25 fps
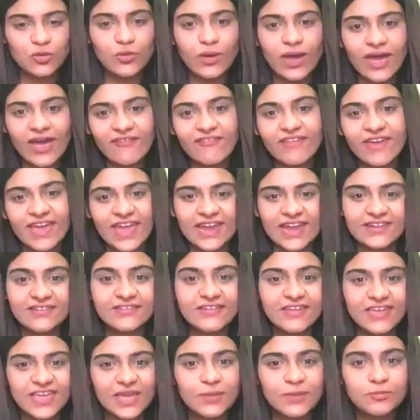you have
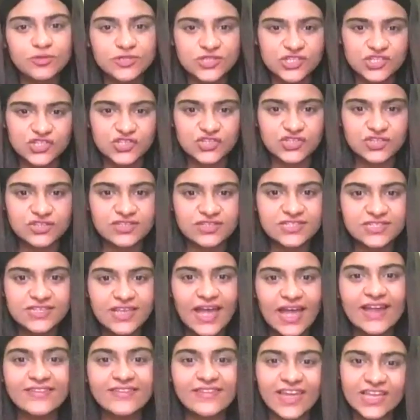held key positions
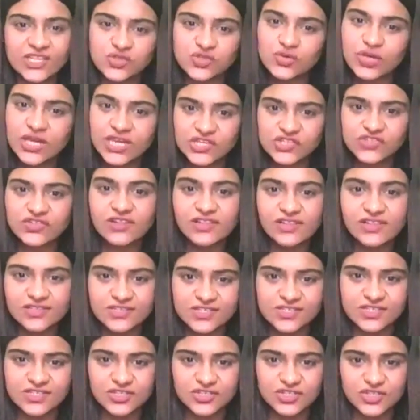at educational
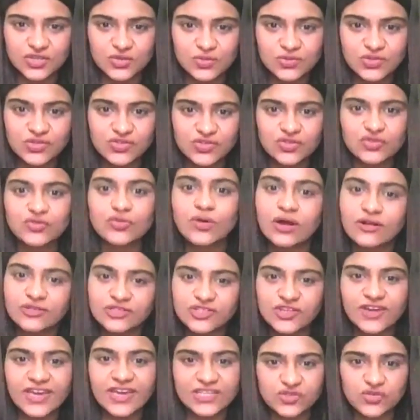institutes
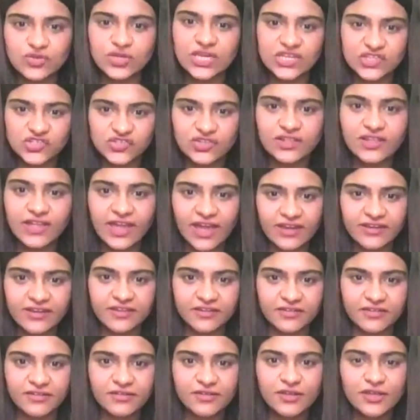throughout your educational
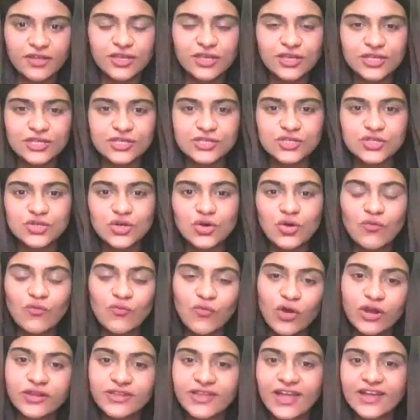career. So,
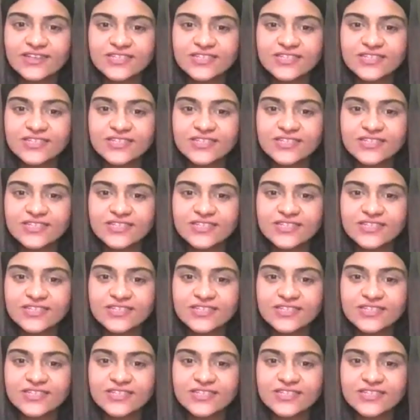what